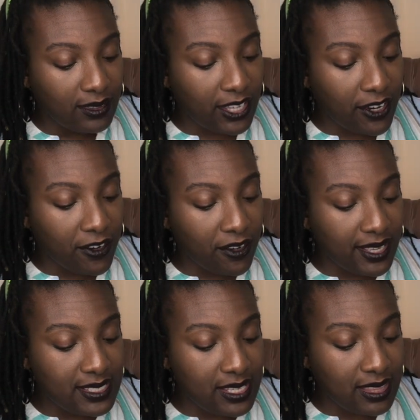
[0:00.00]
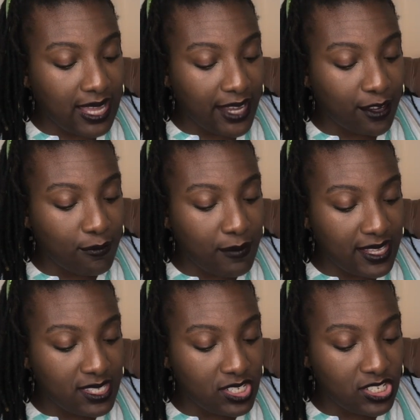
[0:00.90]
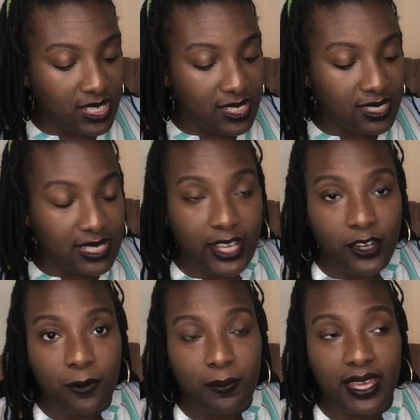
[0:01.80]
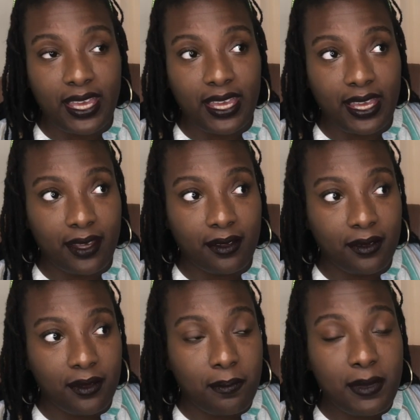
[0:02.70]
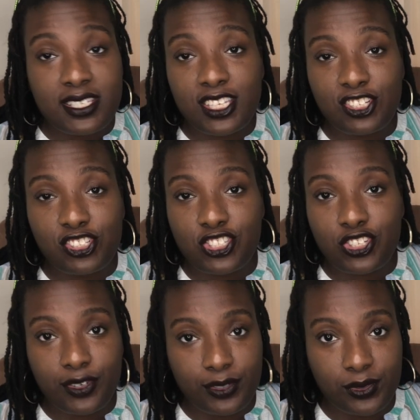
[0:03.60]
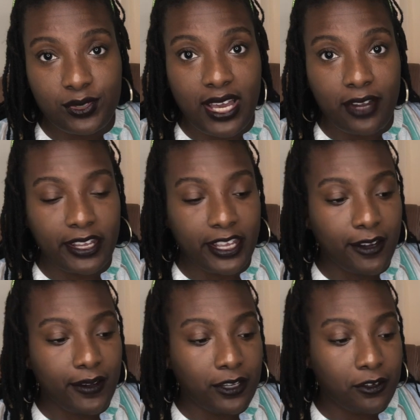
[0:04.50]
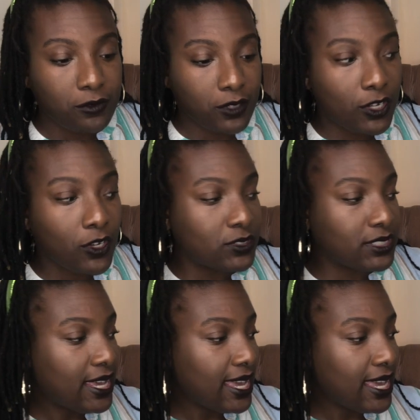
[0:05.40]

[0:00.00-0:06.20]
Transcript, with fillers: There is a lot of messages that are being misconstrued out here in the world,